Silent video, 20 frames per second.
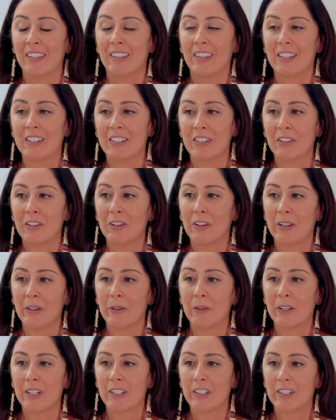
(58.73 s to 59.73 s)
That's a great
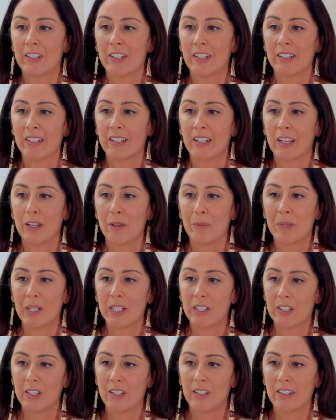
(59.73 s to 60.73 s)
question. I
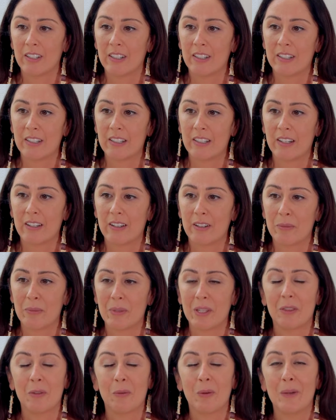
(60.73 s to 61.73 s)
mentioned
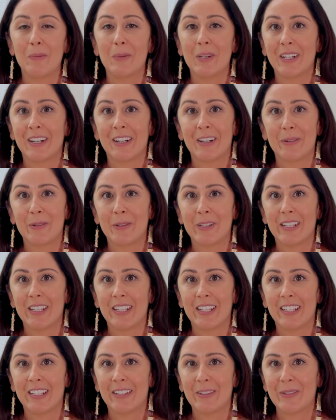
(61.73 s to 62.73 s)
in the webinar
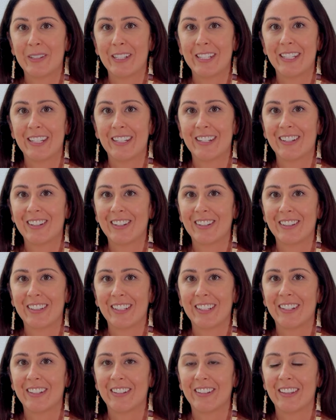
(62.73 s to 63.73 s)
we did
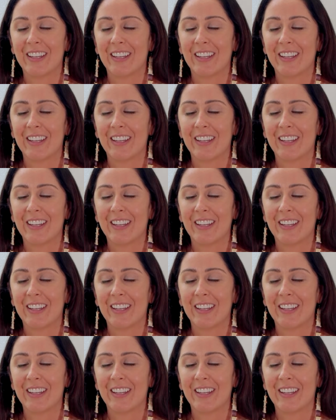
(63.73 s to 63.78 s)
earlier